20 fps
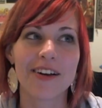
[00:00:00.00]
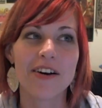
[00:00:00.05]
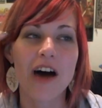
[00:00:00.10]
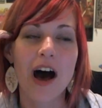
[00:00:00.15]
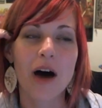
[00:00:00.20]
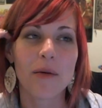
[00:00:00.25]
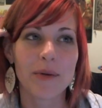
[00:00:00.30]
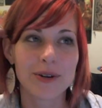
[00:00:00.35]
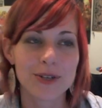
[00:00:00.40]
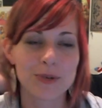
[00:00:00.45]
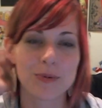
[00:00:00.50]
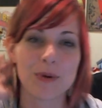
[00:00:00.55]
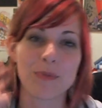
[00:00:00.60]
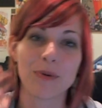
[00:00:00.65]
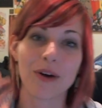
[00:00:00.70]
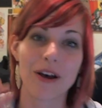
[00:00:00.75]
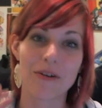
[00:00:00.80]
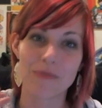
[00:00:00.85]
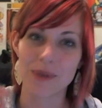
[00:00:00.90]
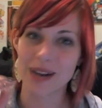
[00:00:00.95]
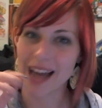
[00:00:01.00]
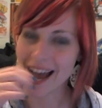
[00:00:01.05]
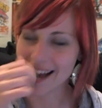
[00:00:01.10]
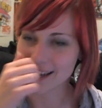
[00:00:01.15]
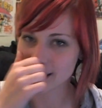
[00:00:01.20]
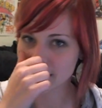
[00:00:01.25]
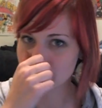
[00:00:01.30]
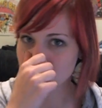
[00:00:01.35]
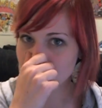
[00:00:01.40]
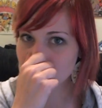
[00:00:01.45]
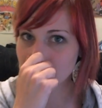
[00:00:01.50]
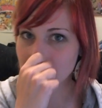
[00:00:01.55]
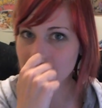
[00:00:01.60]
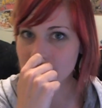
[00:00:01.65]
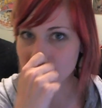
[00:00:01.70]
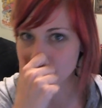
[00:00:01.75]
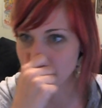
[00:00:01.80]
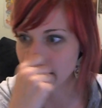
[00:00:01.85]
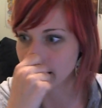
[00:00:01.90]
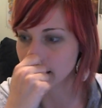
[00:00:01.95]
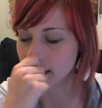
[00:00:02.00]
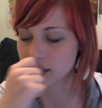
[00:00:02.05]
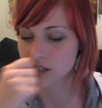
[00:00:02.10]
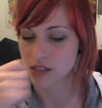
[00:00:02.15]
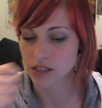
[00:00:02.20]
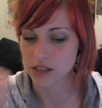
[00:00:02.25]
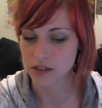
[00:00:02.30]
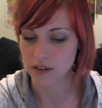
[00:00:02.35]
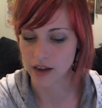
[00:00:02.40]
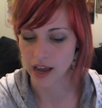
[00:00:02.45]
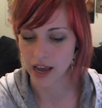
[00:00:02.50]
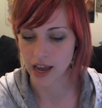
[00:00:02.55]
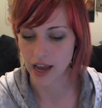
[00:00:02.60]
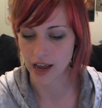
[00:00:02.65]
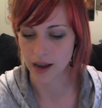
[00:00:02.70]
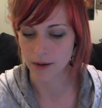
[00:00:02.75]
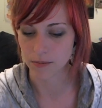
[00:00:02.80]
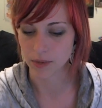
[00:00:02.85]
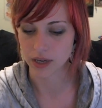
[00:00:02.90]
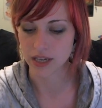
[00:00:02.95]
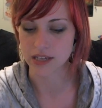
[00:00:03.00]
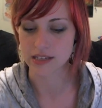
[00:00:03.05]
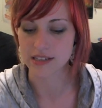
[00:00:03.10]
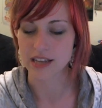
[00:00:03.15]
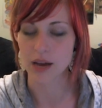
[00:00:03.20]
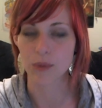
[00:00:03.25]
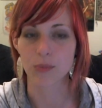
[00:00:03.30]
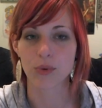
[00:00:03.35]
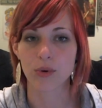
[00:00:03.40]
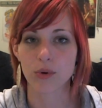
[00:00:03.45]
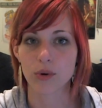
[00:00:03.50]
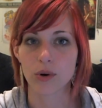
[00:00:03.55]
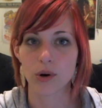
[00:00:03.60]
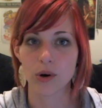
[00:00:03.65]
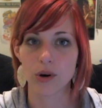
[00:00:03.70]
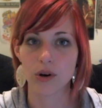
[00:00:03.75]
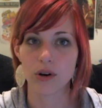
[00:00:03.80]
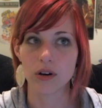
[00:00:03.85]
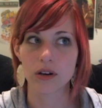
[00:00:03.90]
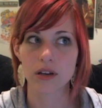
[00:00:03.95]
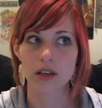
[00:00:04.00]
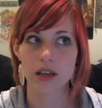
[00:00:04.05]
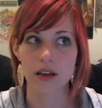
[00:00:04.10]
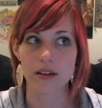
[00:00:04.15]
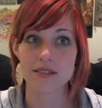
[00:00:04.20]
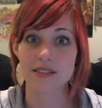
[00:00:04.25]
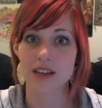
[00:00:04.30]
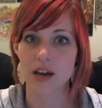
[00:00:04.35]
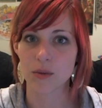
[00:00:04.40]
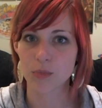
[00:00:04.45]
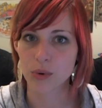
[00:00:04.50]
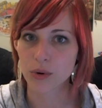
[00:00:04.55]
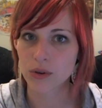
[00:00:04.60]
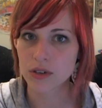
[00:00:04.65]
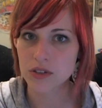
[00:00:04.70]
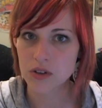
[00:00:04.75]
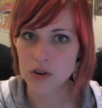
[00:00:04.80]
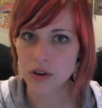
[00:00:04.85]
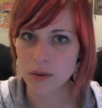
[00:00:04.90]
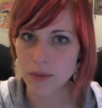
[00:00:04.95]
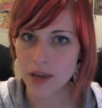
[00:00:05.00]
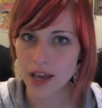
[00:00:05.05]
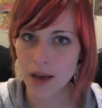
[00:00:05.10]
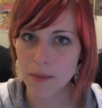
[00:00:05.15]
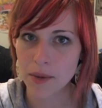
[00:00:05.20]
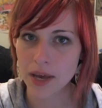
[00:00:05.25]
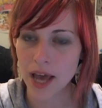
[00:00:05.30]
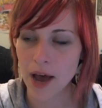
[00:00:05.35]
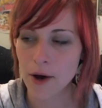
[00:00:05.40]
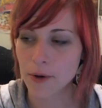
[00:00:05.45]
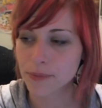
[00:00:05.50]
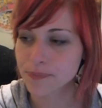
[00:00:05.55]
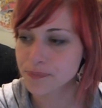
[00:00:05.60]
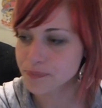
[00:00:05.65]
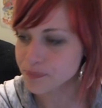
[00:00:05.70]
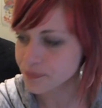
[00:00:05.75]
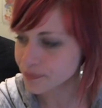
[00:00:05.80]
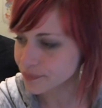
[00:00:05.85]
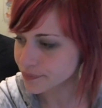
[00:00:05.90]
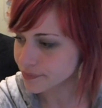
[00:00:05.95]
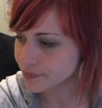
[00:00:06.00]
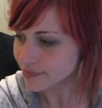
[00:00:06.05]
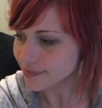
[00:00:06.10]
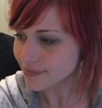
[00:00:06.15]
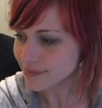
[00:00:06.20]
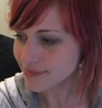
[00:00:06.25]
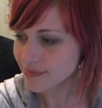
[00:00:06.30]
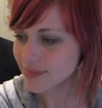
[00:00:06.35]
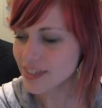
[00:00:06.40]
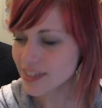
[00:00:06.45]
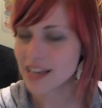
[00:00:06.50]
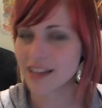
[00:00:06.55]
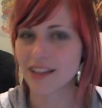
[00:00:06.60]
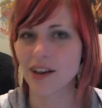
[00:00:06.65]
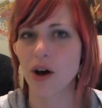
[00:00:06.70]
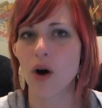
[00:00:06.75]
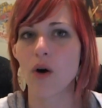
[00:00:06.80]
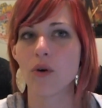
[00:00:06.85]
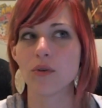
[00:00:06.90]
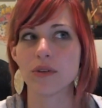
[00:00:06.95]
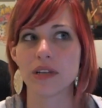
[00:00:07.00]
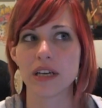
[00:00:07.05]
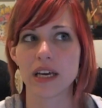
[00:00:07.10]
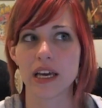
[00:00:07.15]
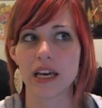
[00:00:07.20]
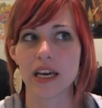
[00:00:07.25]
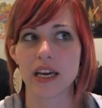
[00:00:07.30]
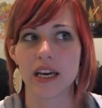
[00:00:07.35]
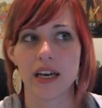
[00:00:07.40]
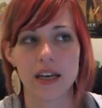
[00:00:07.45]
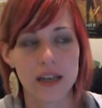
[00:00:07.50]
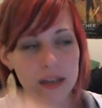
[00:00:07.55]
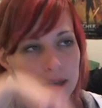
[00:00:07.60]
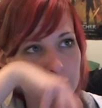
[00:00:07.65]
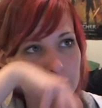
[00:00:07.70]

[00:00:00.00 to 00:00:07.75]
love. A bunch of people have been asking me if I can do a because Deadpool Kills Deadpool is going to be coming out. The only,